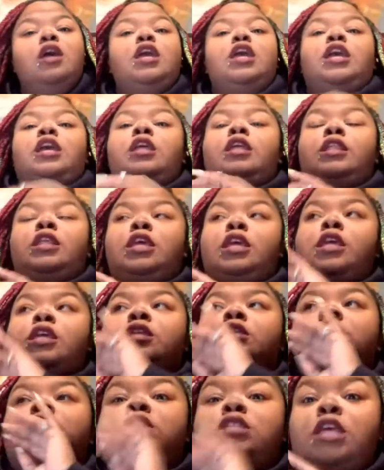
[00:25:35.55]
It
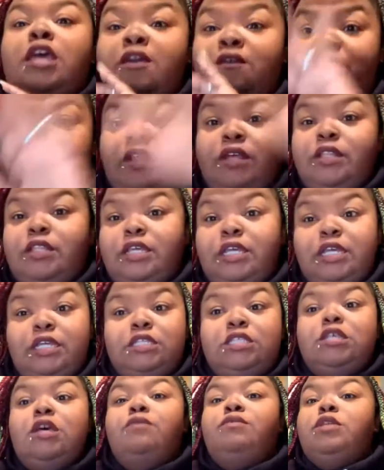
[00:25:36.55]
is definitely
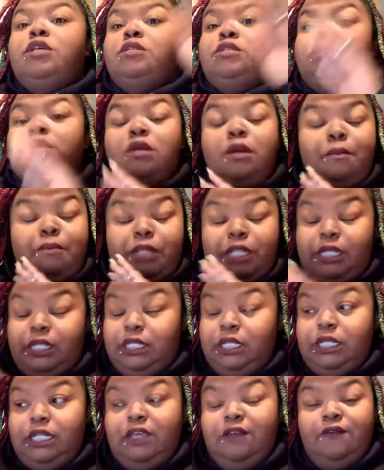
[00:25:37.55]
something
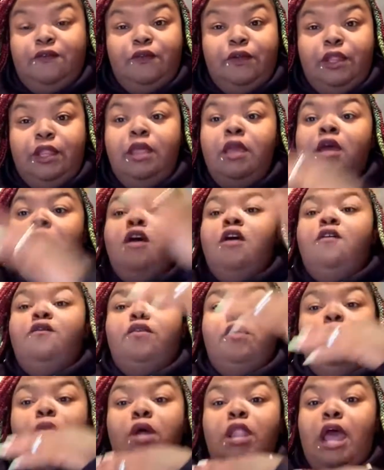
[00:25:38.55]
completely different
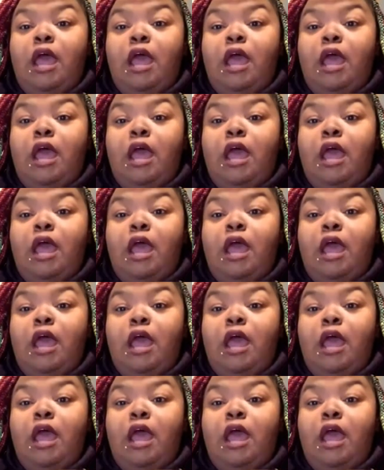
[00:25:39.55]
from what